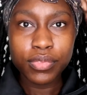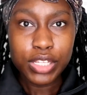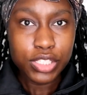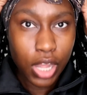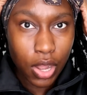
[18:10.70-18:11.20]

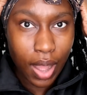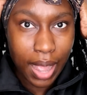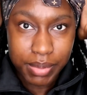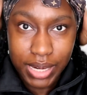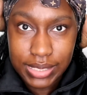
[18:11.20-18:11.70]
So
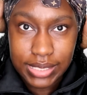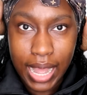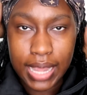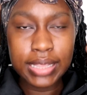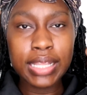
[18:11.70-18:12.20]
I'm done
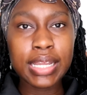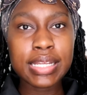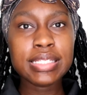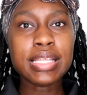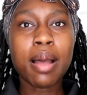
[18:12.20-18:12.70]
tying
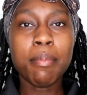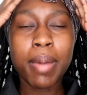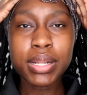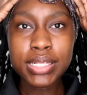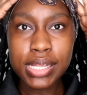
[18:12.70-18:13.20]
this. I'm
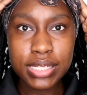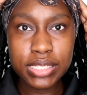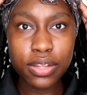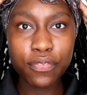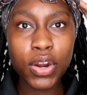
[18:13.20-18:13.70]
about to let this
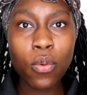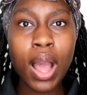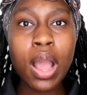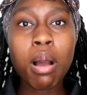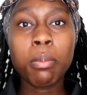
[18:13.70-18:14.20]
sit for a
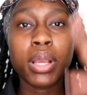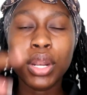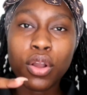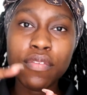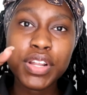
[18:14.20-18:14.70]
while. I'm
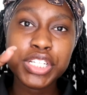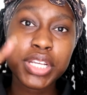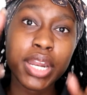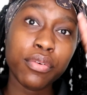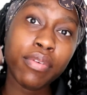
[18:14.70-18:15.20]
gonna go finish
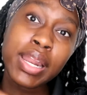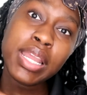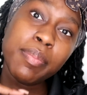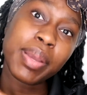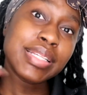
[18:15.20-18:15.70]
getting
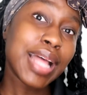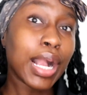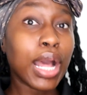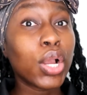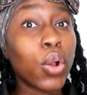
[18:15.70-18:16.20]
ready because I
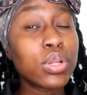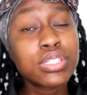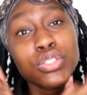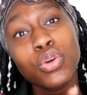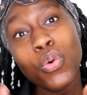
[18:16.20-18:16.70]
gotta go to
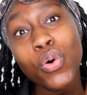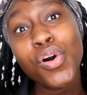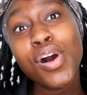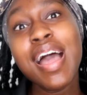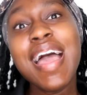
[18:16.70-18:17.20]

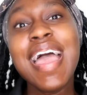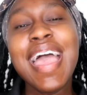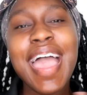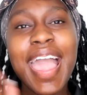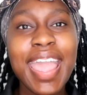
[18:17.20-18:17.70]
school,
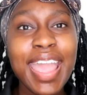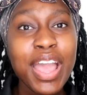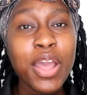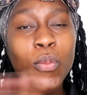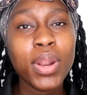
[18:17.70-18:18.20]

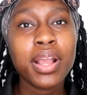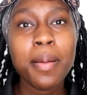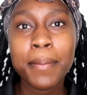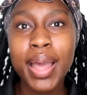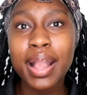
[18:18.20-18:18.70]
and when I
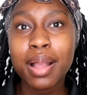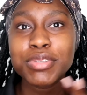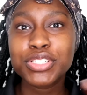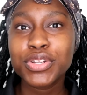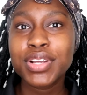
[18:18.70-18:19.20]
come back I'm
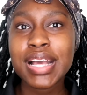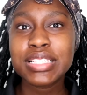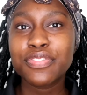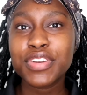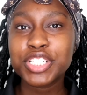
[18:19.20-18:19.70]
gonna show you
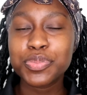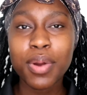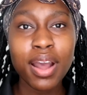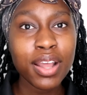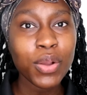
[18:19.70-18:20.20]
guys the finished
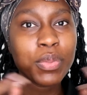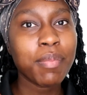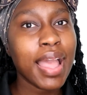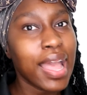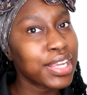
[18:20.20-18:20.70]
product with
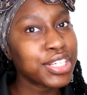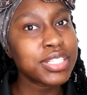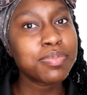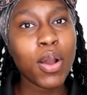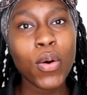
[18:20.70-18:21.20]
my
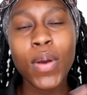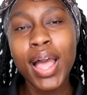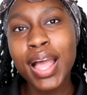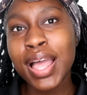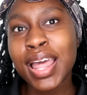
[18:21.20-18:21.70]
edges, my whole
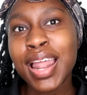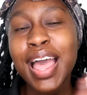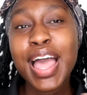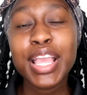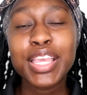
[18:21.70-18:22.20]
head,
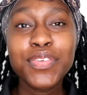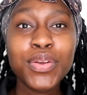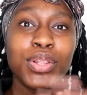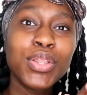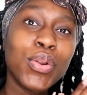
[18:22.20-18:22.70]
give
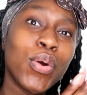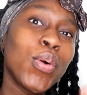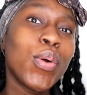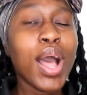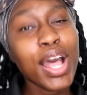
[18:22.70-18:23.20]
you a
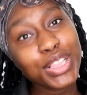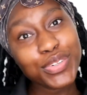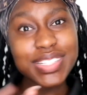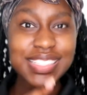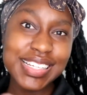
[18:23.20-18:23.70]
little
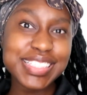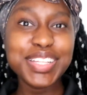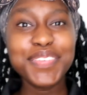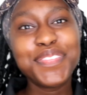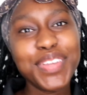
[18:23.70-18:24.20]

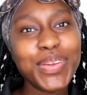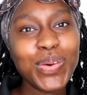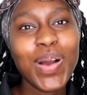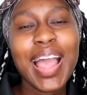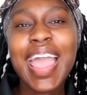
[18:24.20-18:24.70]
360
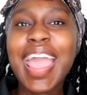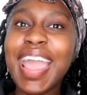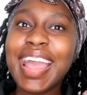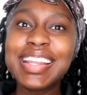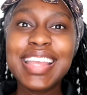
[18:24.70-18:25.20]
view,
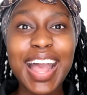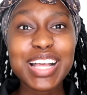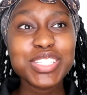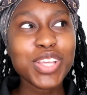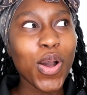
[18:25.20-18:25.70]
and yeah,
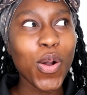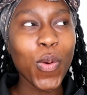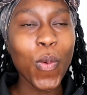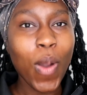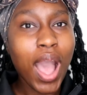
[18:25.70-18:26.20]

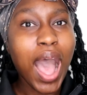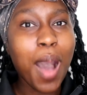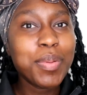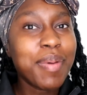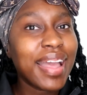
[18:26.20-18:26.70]
so
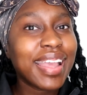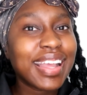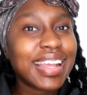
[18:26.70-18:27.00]
I'll be back.